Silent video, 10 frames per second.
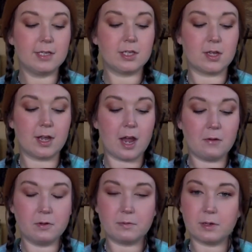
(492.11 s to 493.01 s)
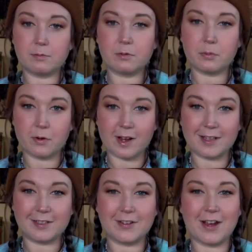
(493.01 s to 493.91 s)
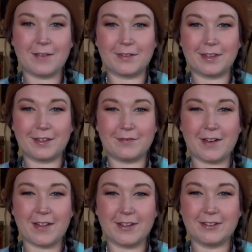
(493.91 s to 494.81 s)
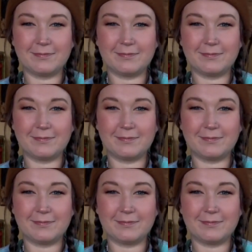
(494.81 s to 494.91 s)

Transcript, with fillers: so that everyone will praise your Heavenly Father.